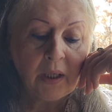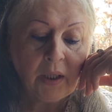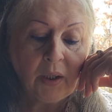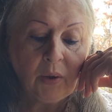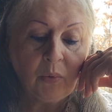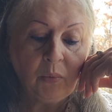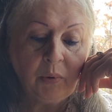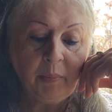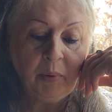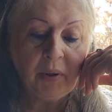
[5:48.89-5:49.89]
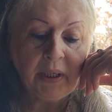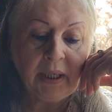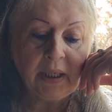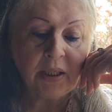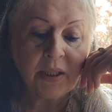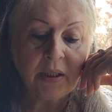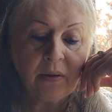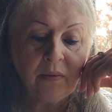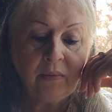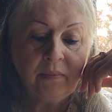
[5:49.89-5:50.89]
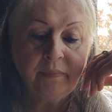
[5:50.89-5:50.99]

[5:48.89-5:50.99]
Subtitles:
you would put it into